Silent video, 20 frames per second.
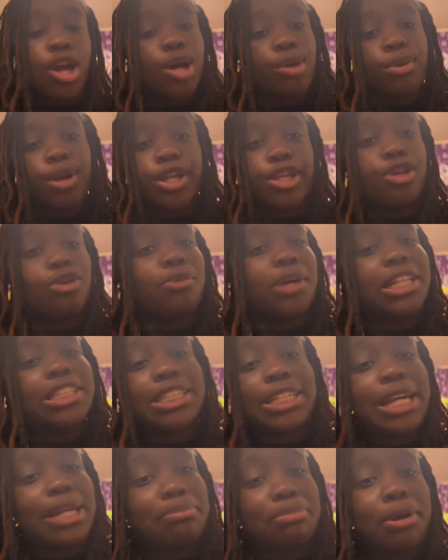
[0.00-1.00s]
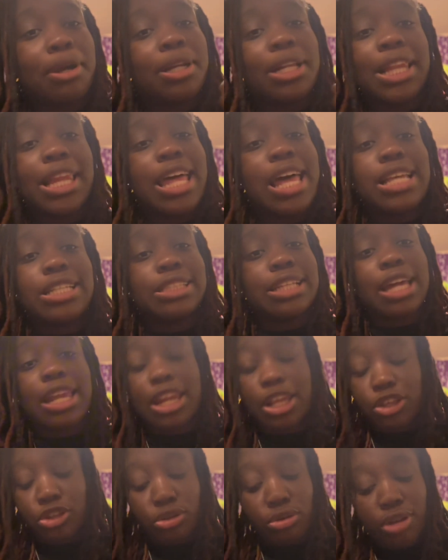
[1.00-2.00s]
where you went to that party last night
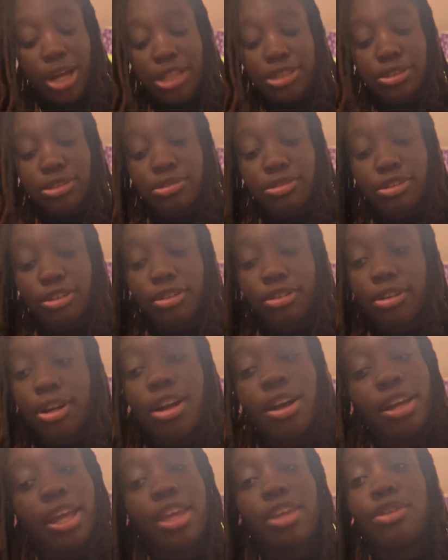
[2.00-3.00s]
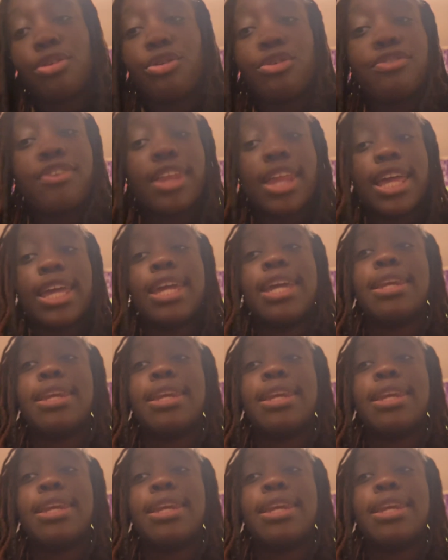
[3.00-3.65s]
and you got too drunk and you don't feel like getting